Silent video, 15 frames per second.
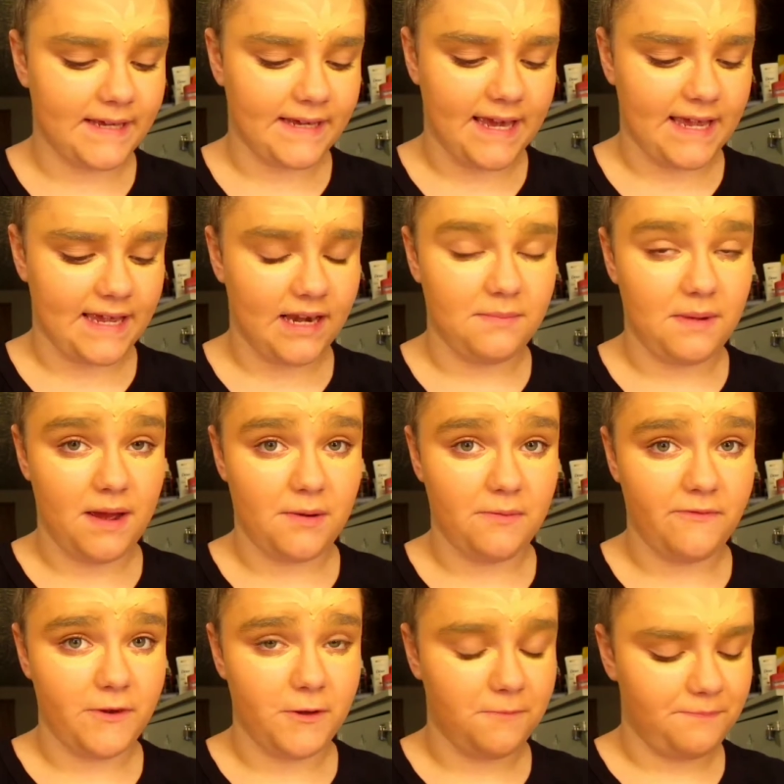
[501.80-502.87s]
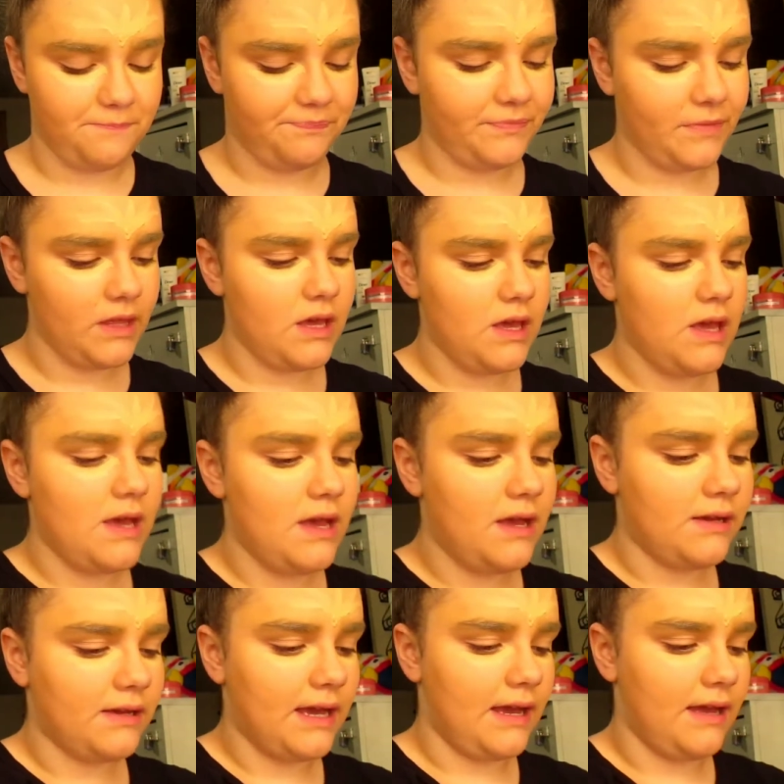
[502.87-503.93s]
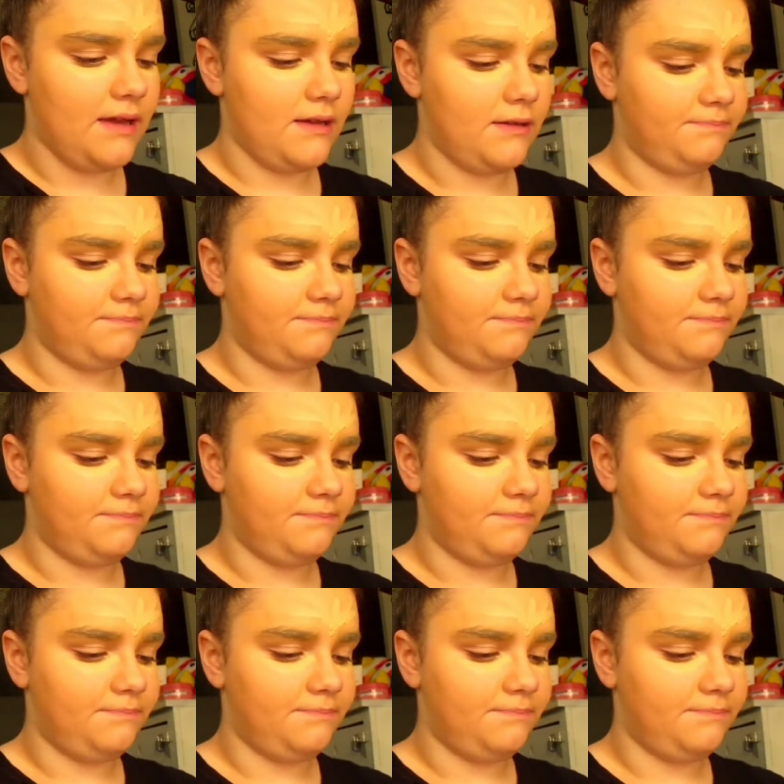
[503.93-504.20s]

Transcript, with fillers: I can't get in my own phone. Okay.